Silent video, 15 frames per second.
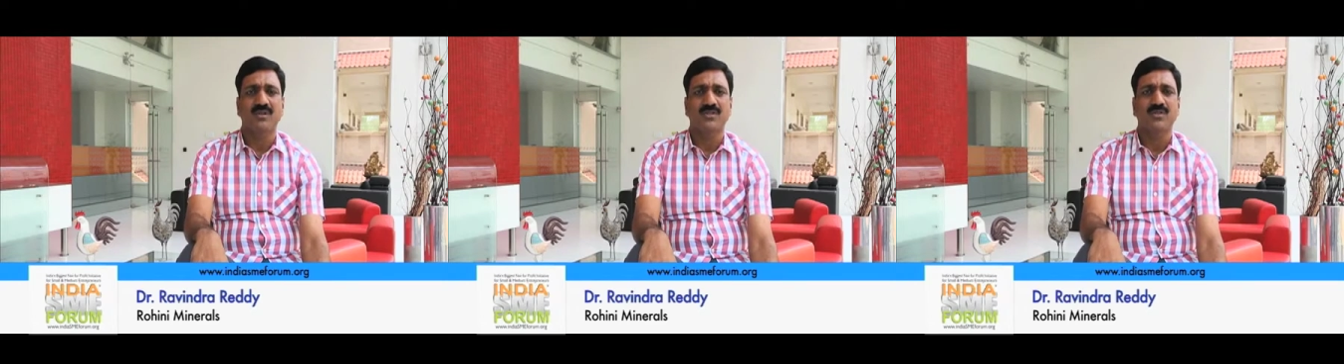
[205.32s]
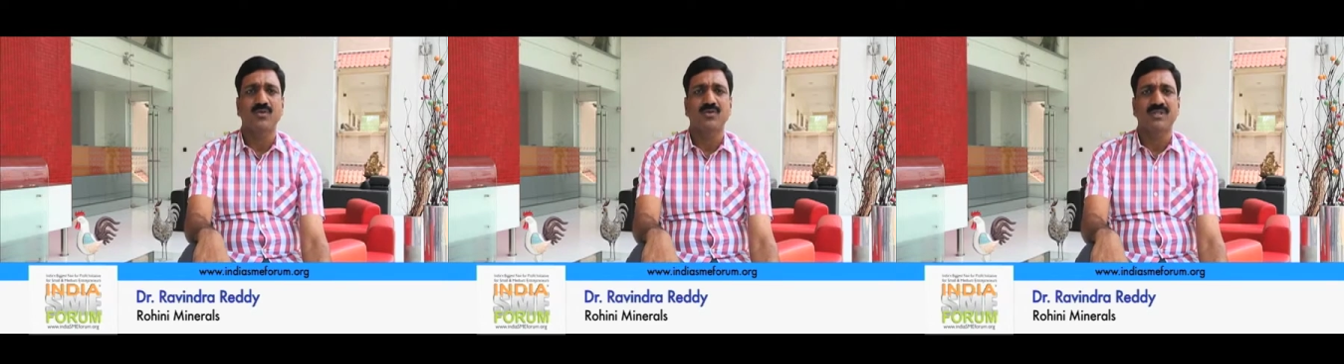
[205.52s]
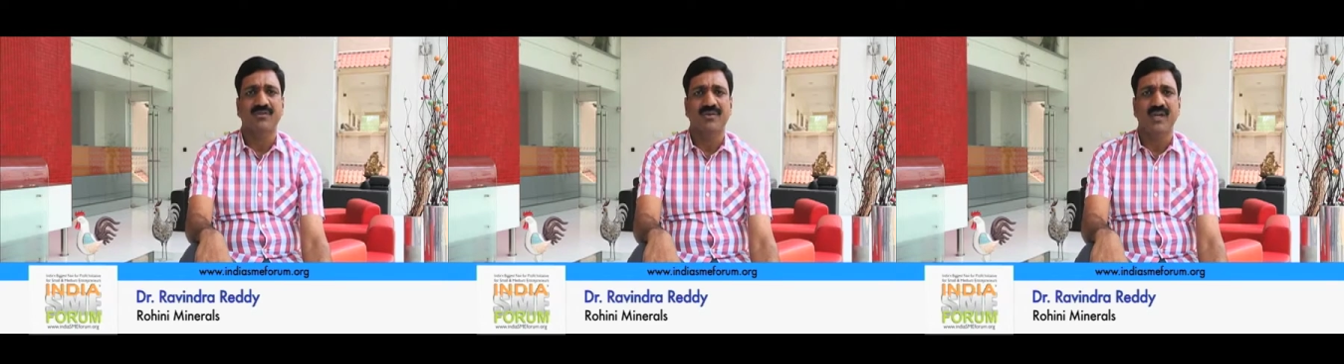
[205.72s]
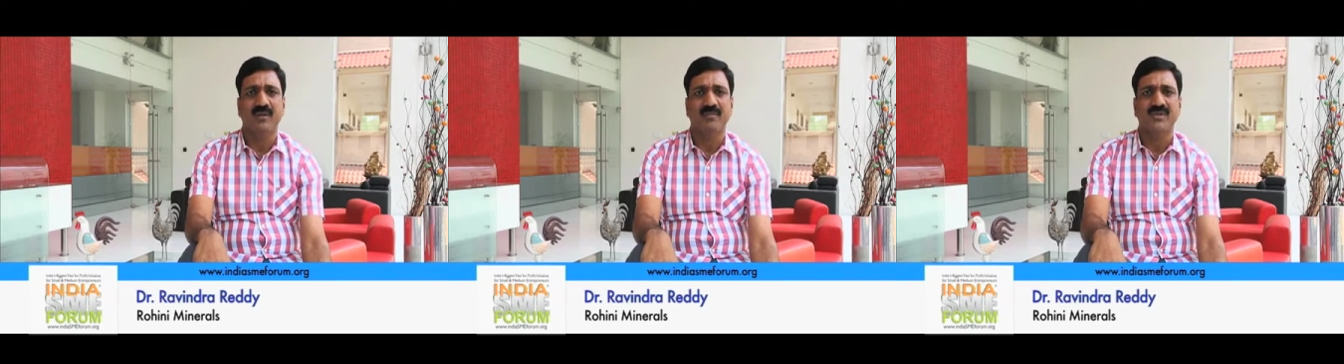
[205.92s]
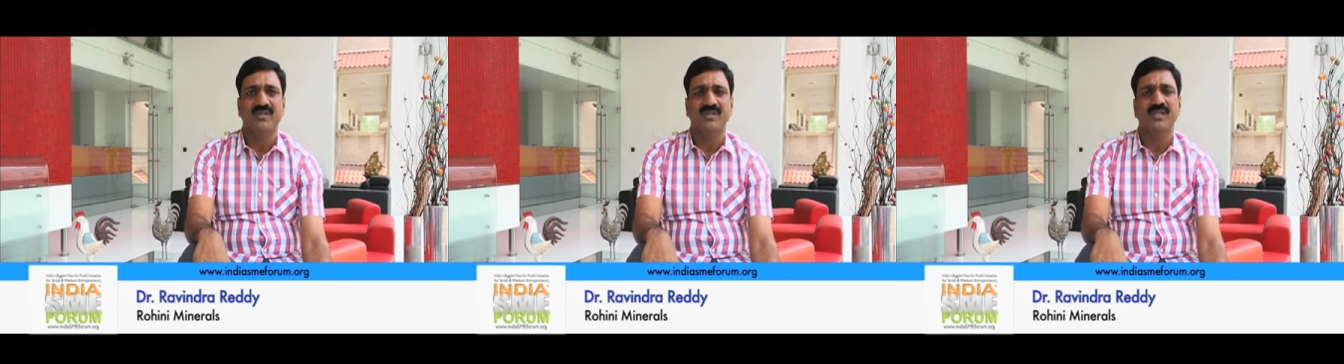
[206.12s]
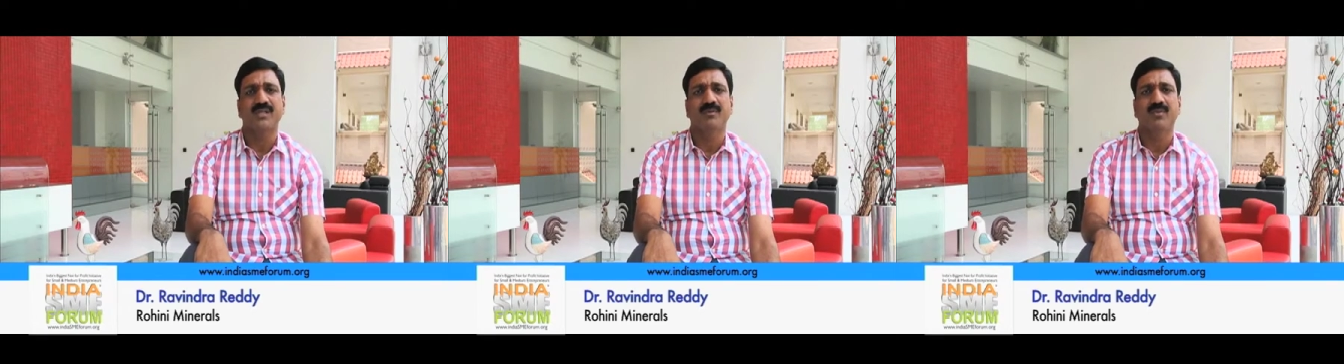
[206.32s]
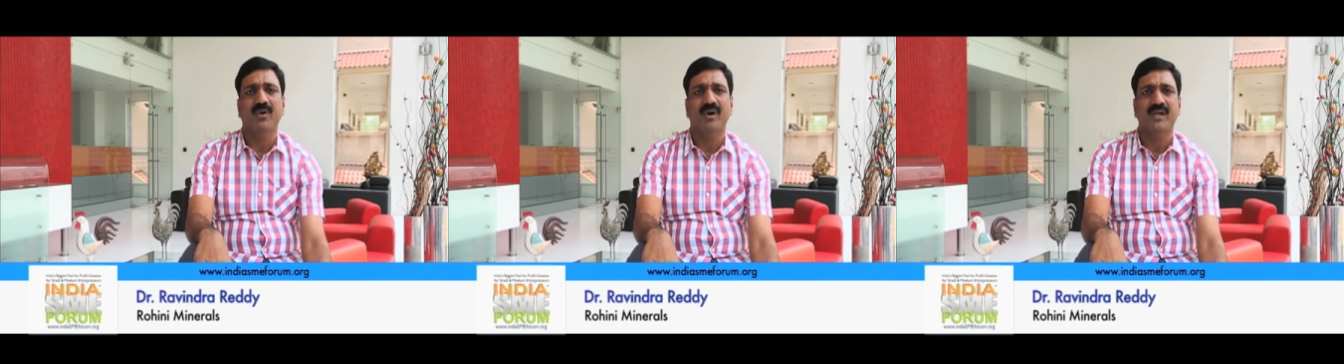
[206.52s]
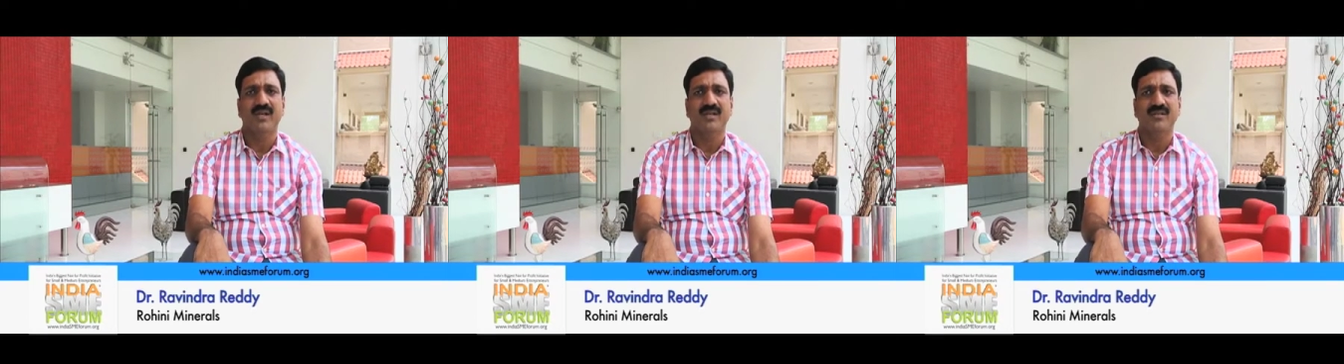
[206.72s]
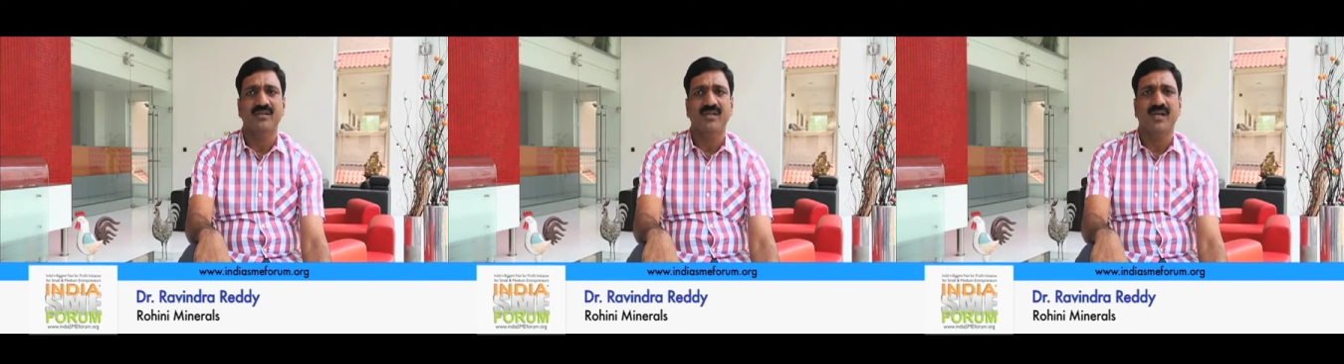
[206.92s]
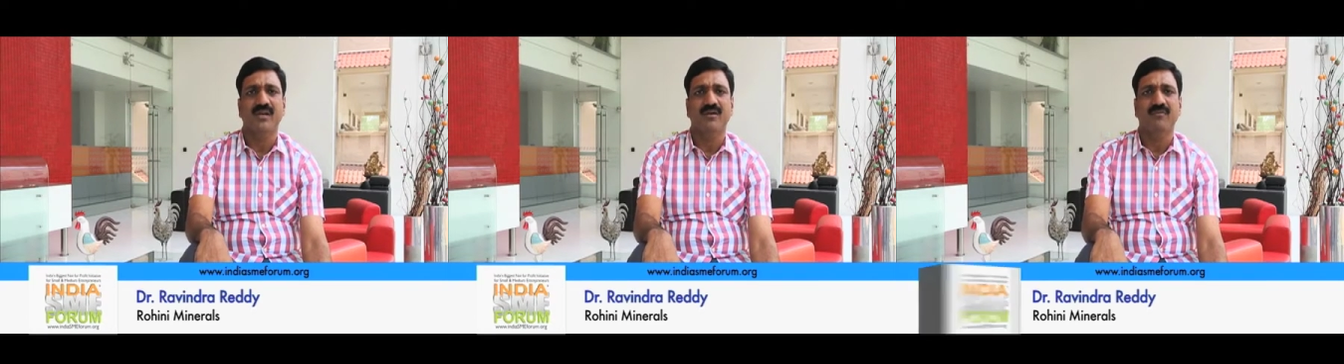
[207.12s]
costs you 70% in broilers
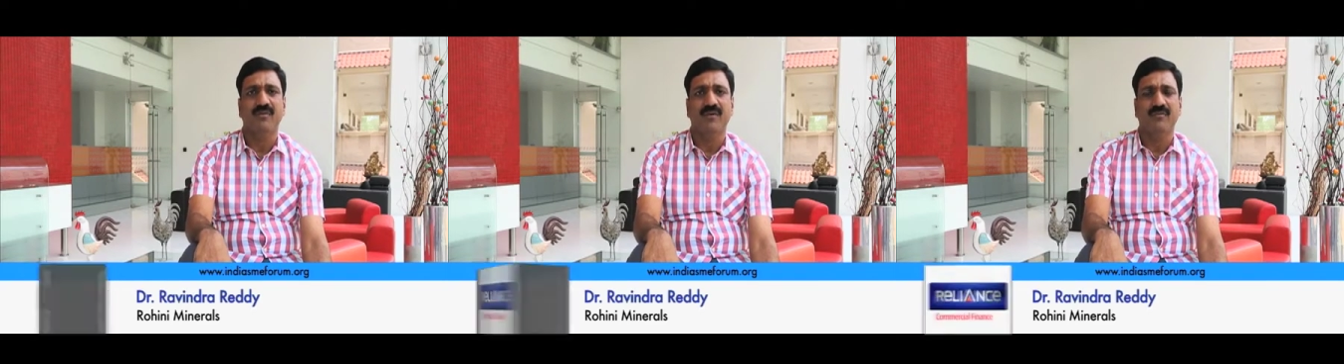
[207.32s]
and